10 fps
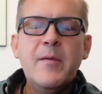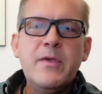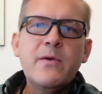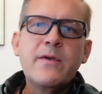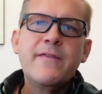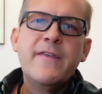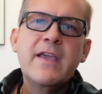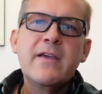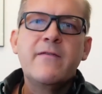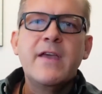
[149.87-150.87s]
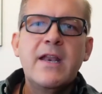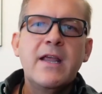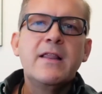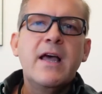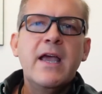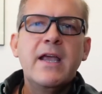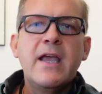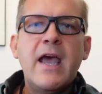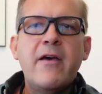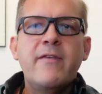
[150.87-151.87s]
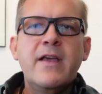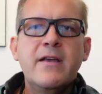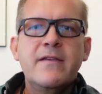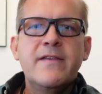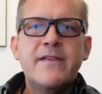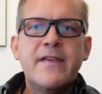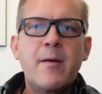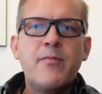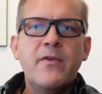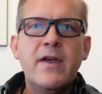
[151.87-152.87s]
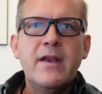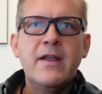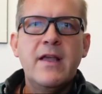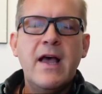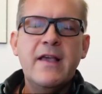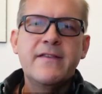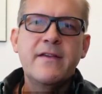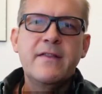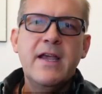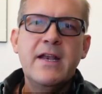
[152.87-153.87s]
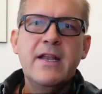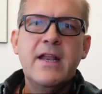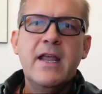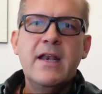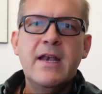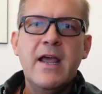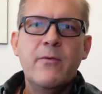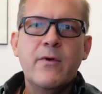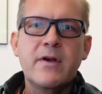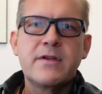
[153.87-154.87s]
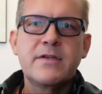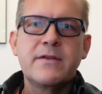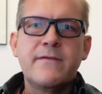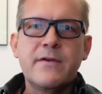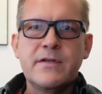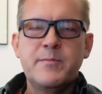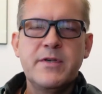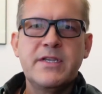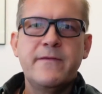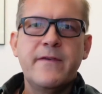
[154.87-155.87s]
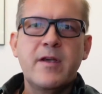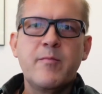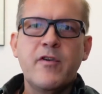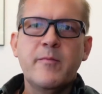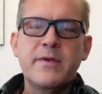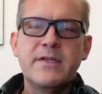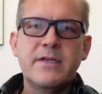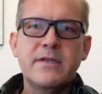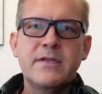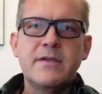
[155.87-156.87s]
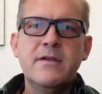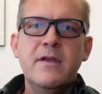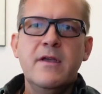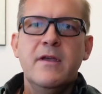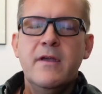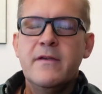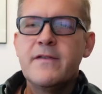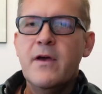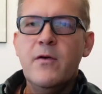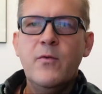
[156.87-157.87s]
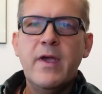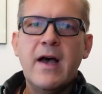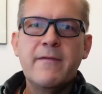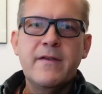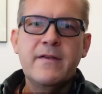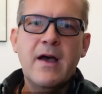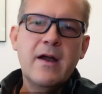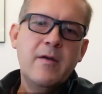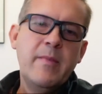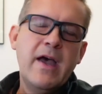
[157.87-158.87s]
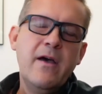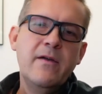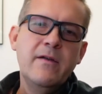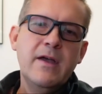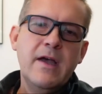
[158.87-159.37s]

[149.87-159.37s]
You can think of it like having separate, isolated networks for specific purposes. So we often talk about